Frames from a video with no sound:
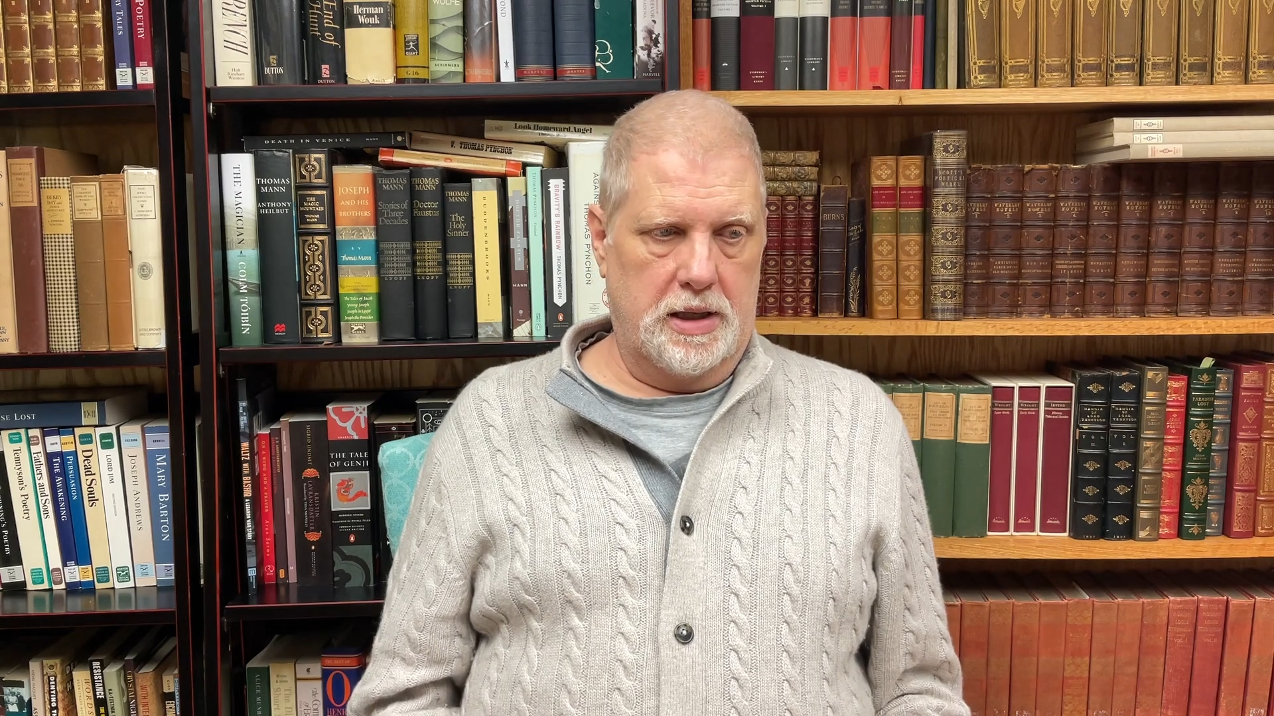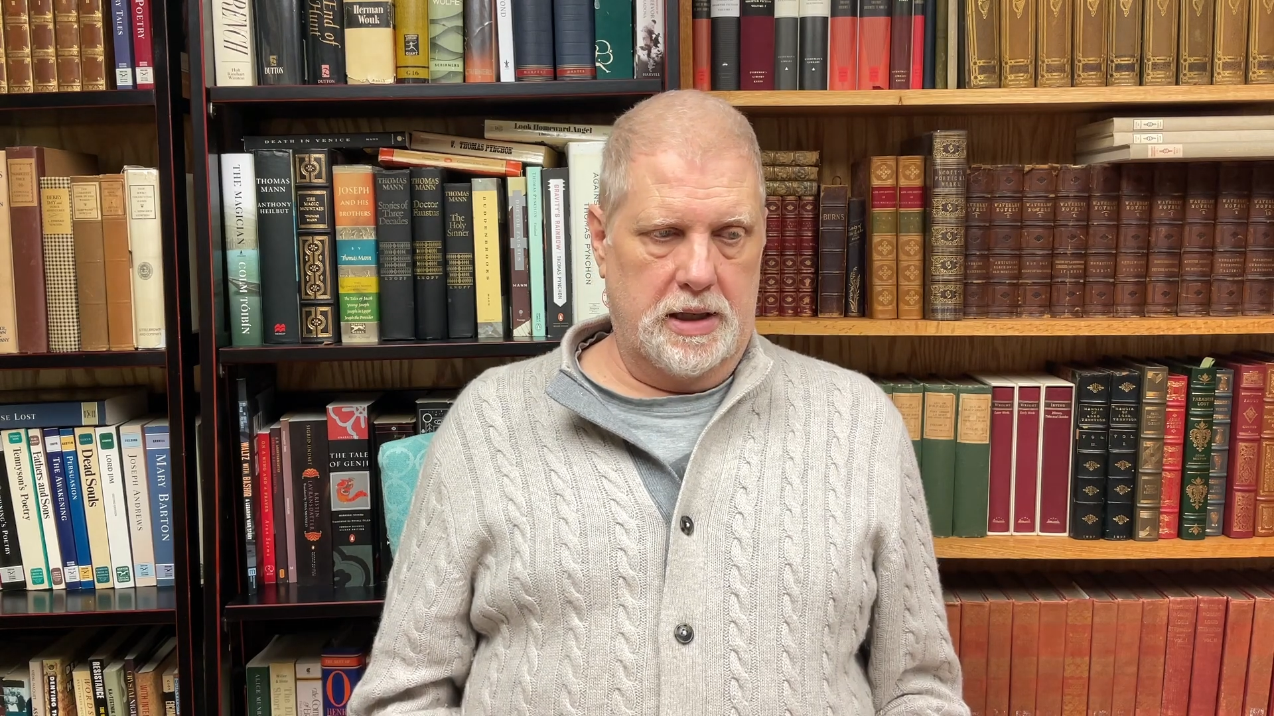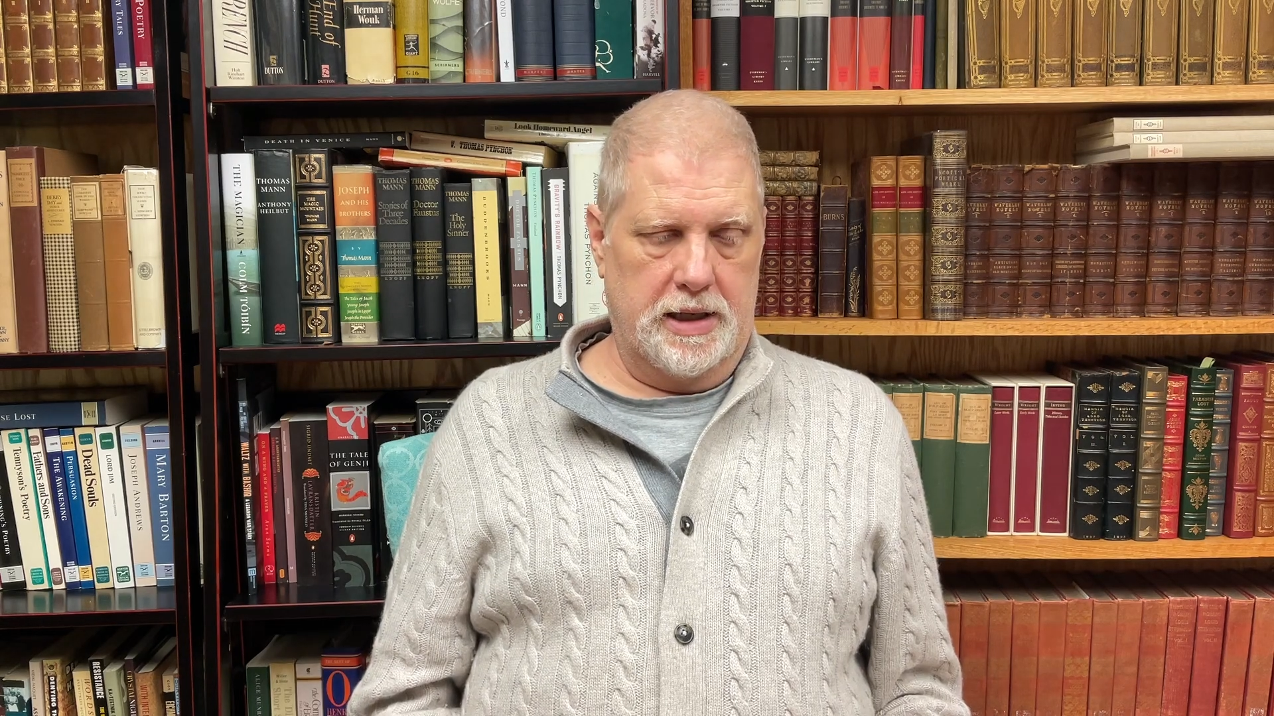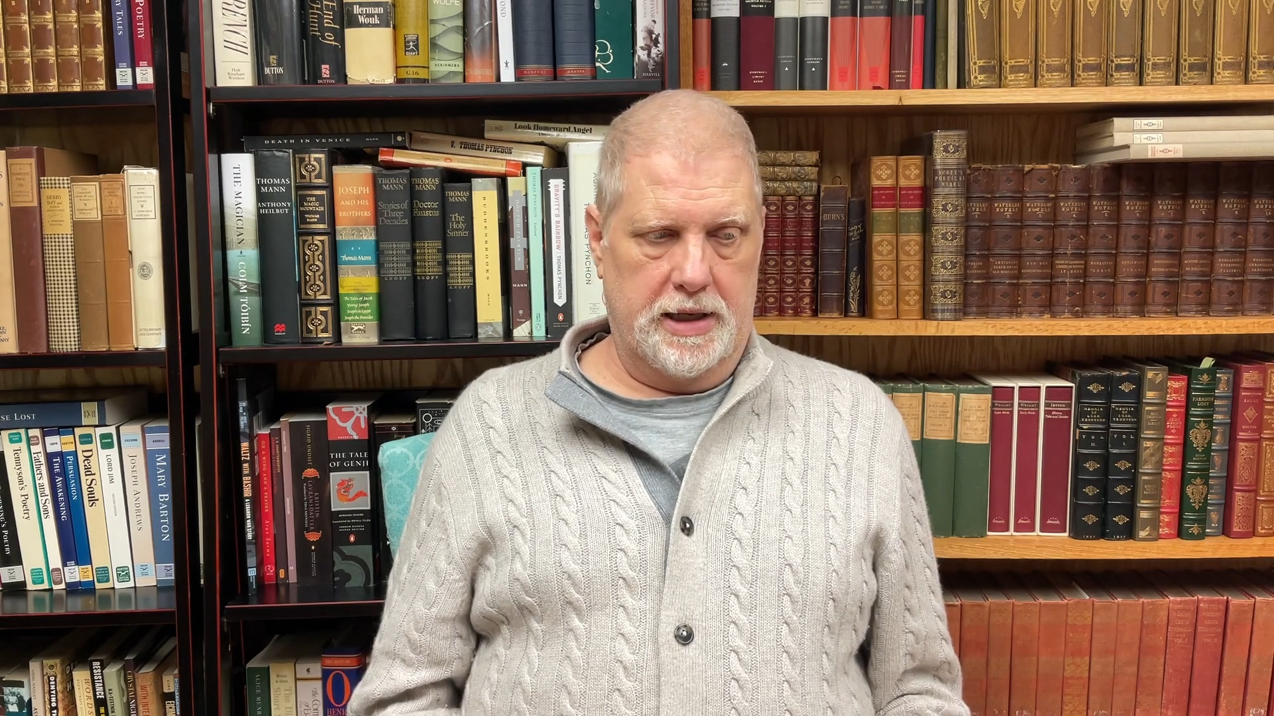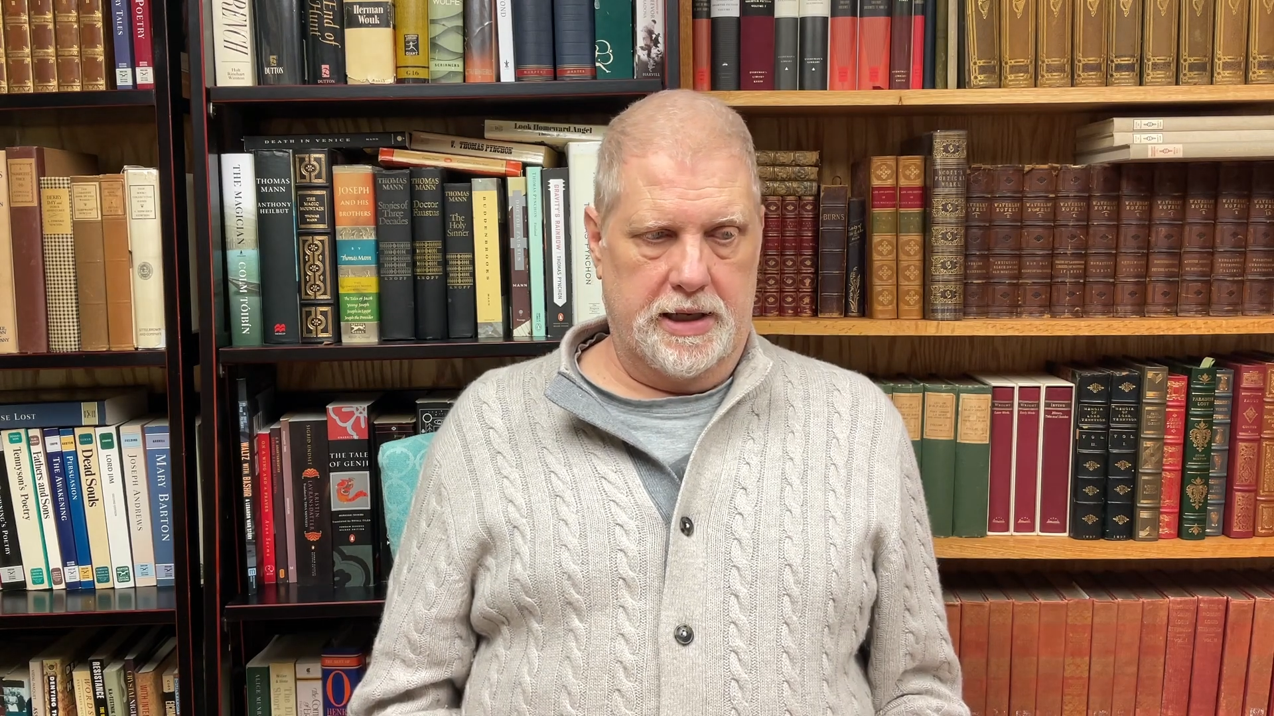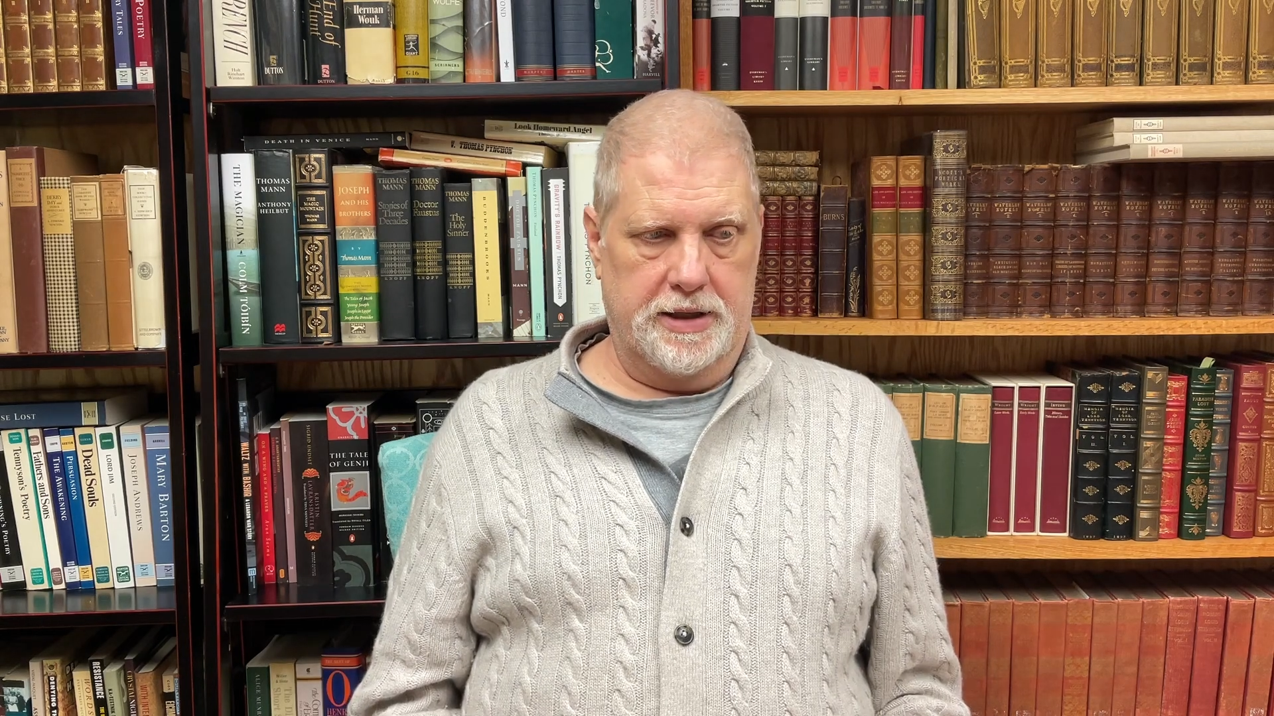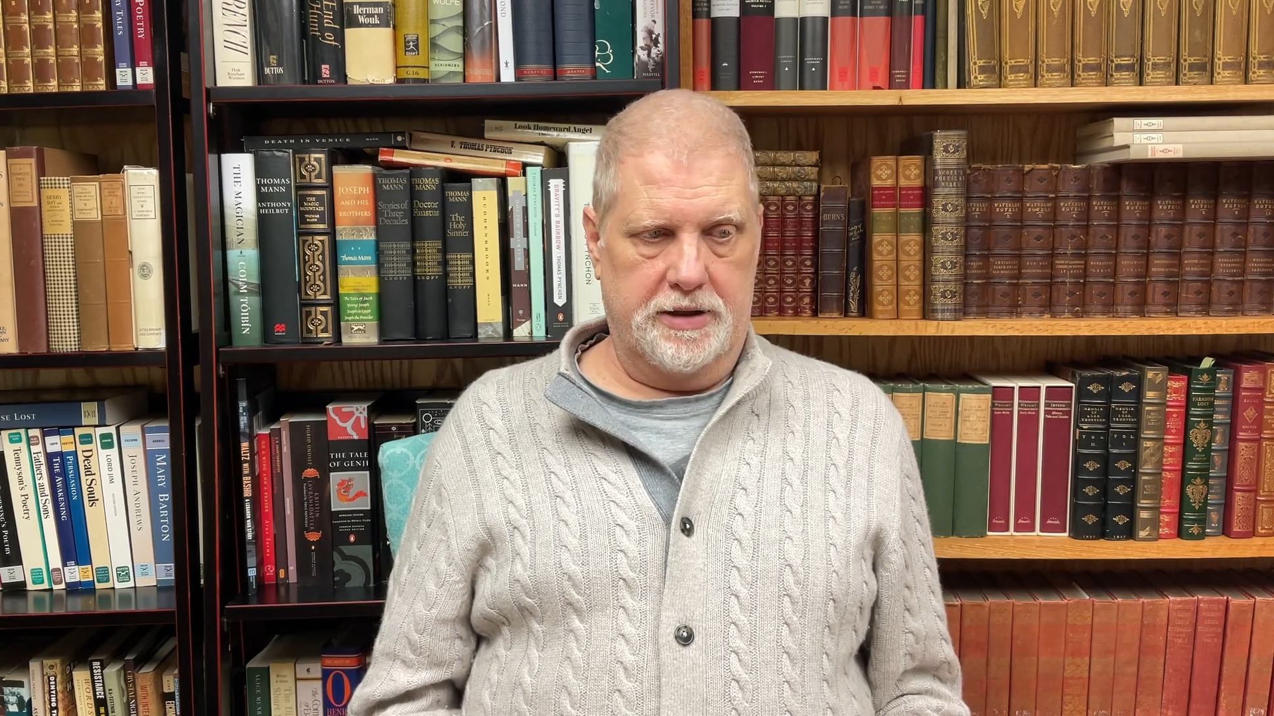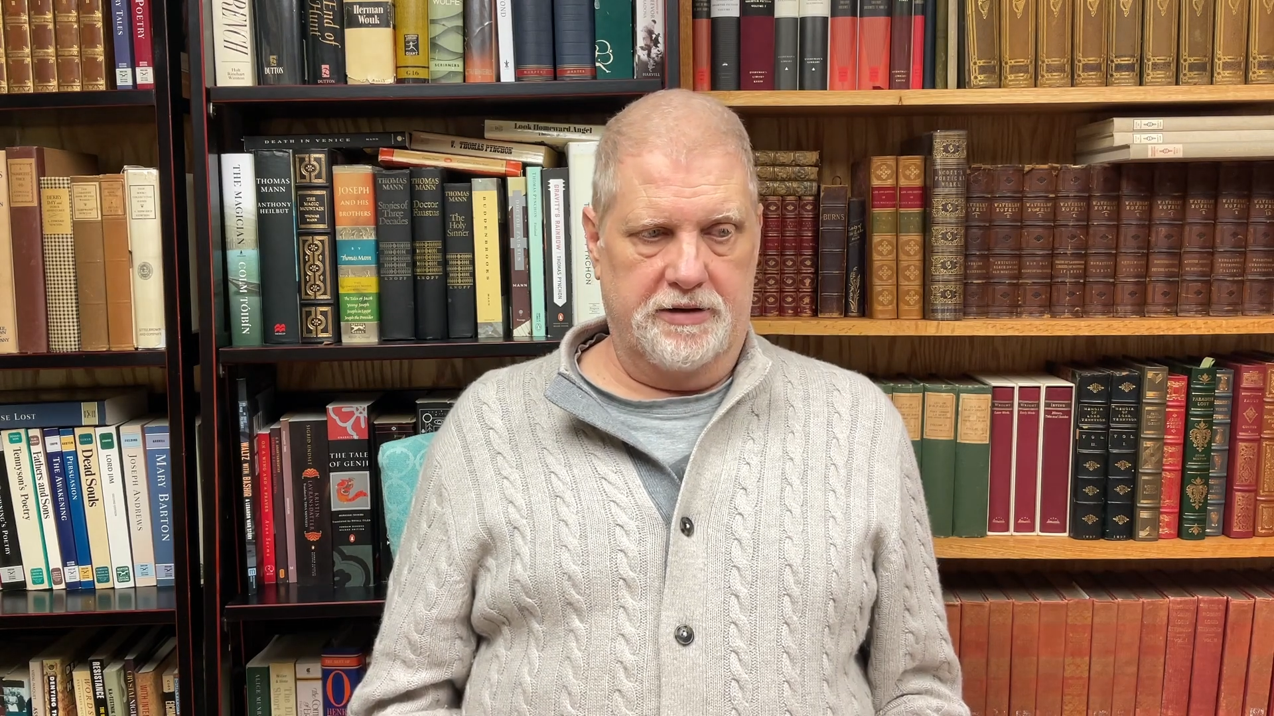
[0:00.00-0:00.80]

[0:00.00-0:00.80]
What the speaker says: And